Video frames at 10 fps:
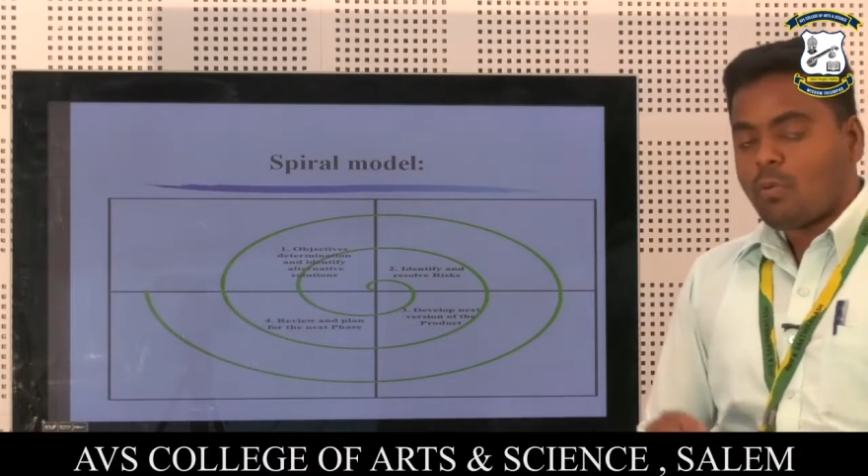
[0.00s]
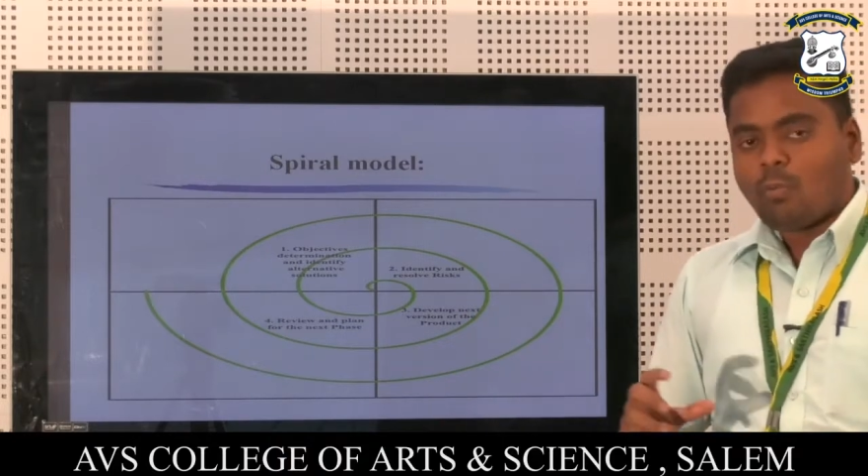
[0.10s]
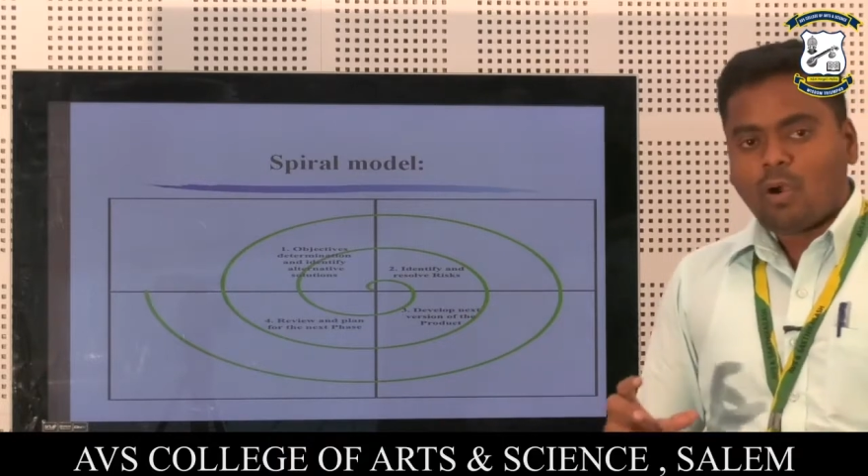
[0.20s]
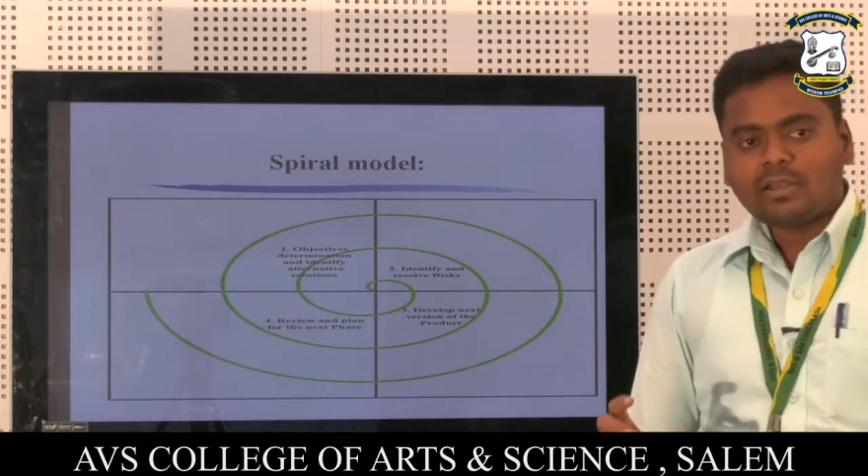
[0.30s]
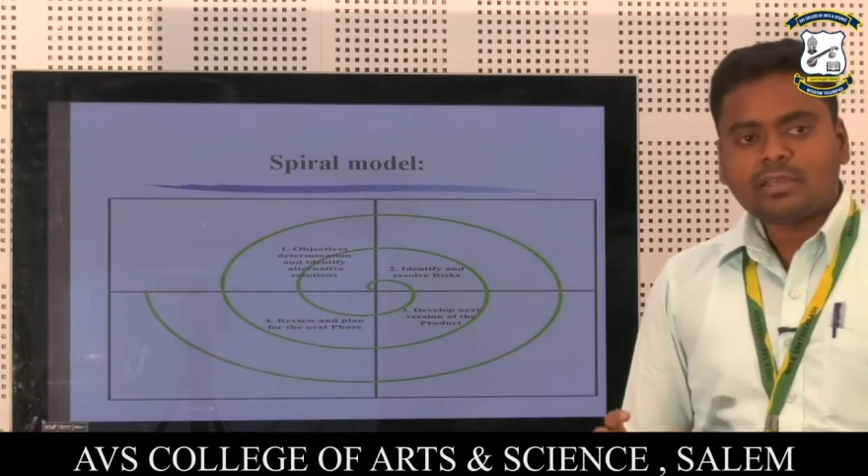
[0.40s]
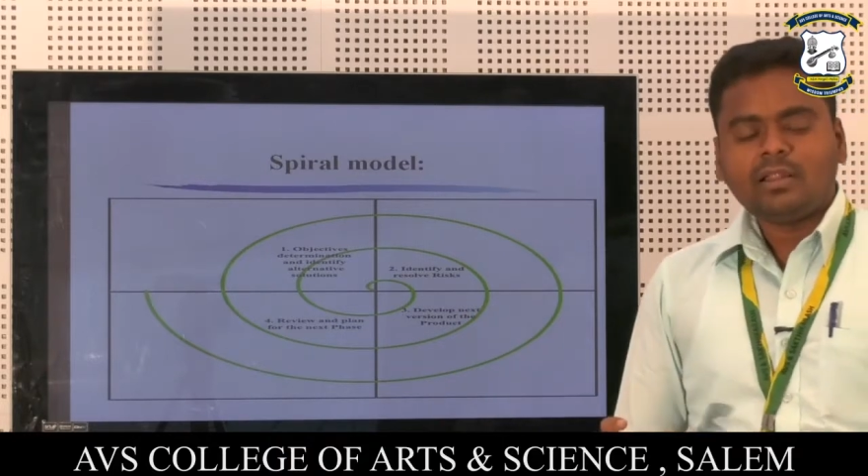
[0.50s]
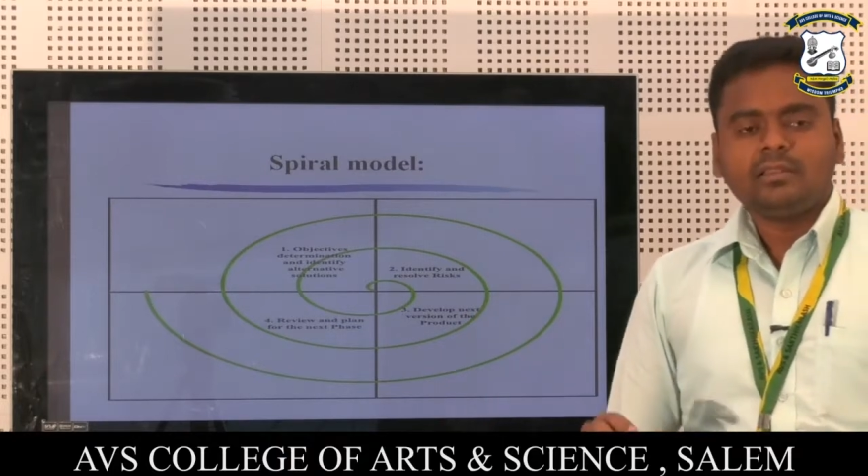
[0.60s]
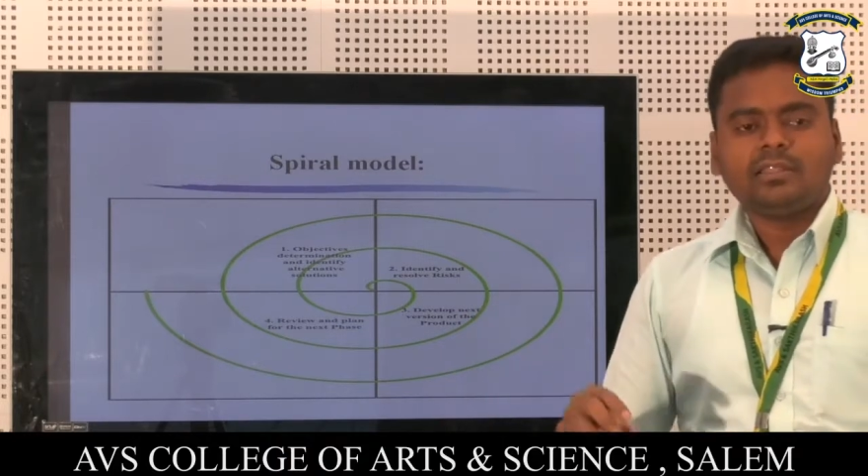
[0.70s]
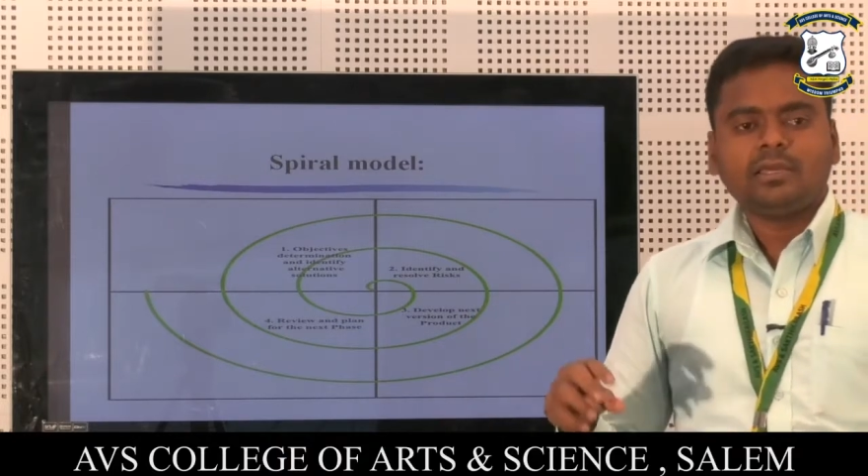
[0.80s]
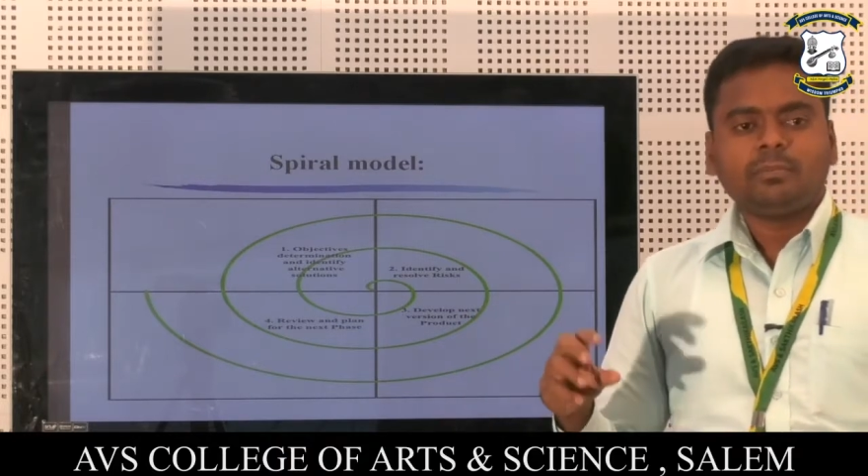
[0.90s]
what are
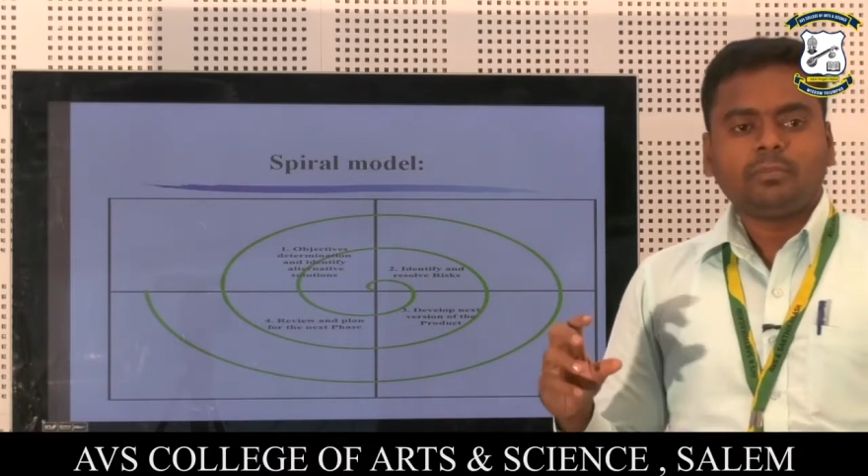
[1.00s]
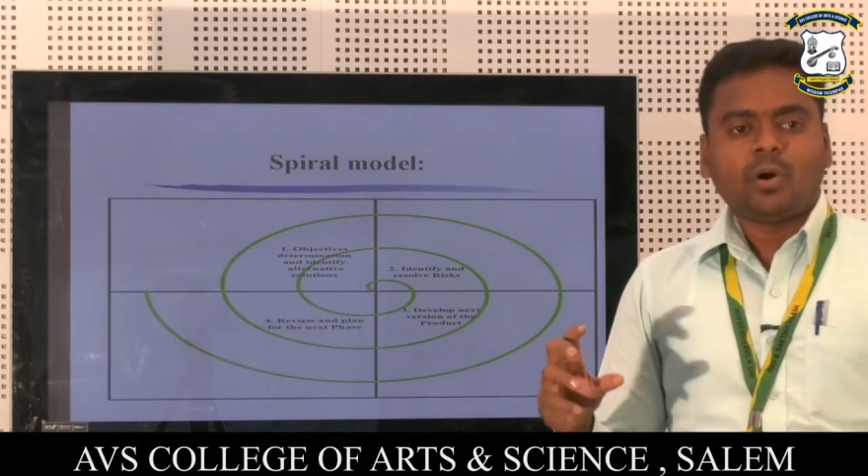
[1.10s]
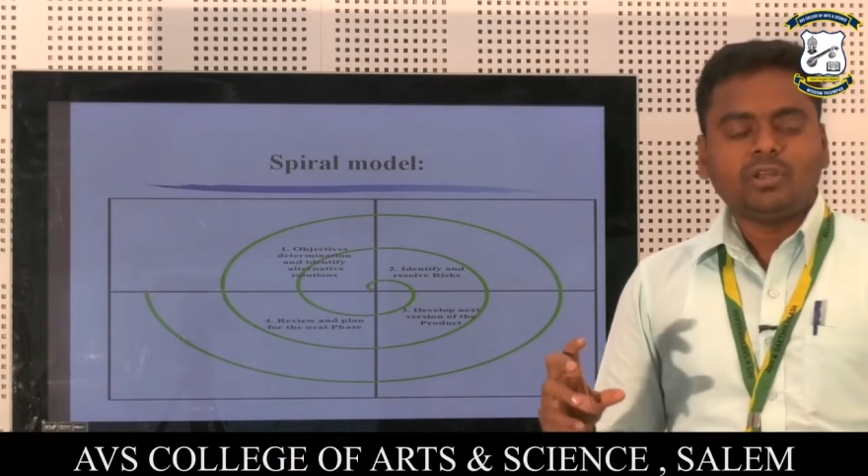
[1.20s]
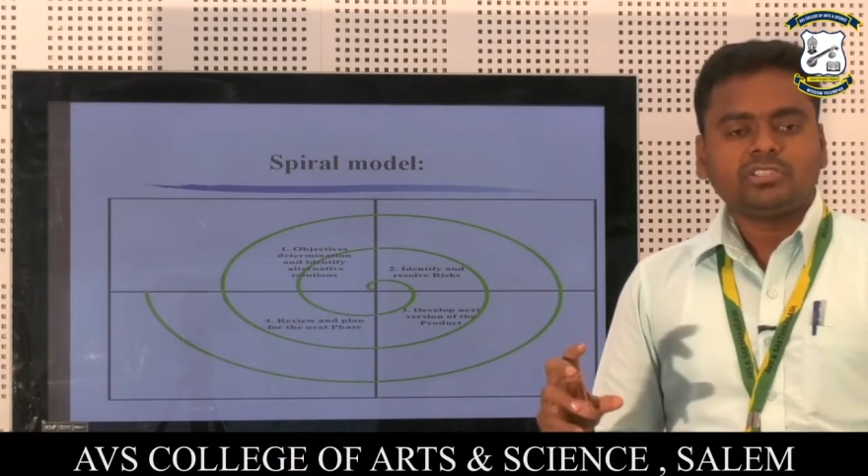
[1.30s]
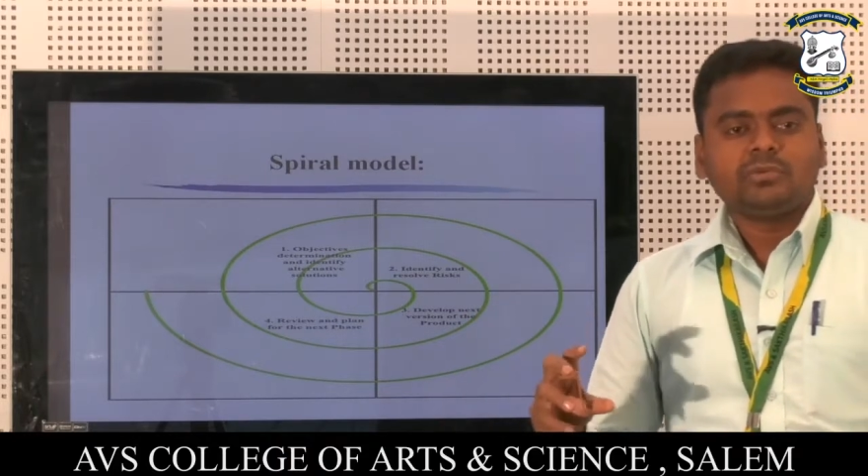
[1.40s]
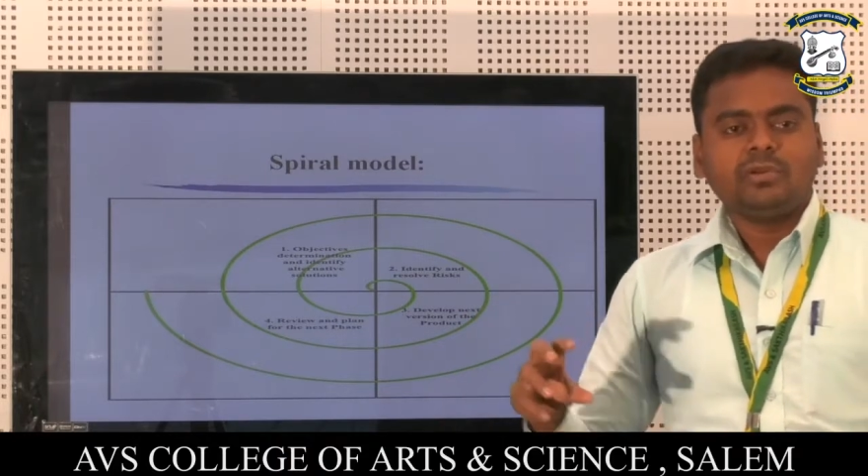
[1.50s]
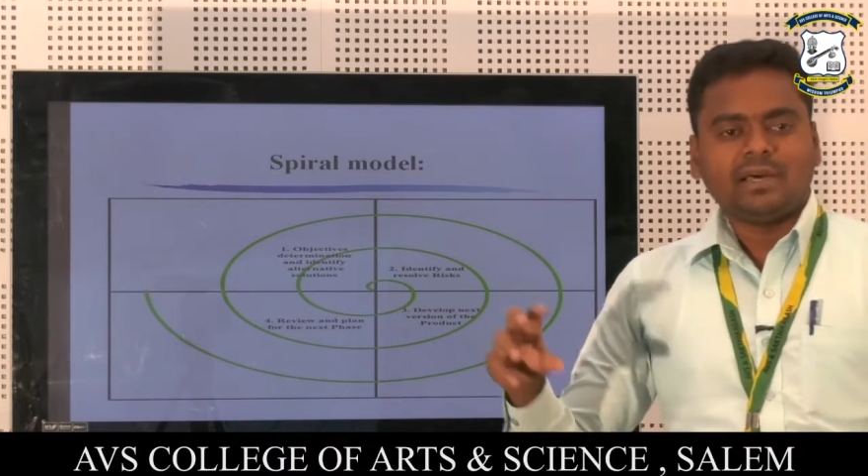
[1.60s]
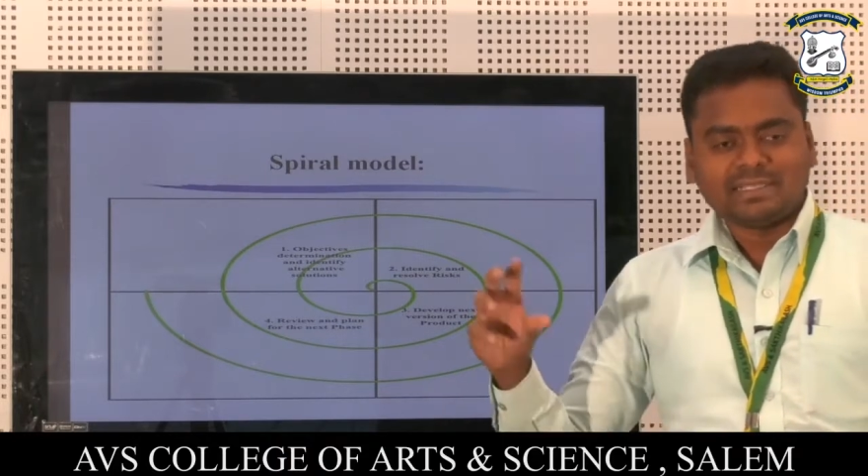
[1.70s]
the possible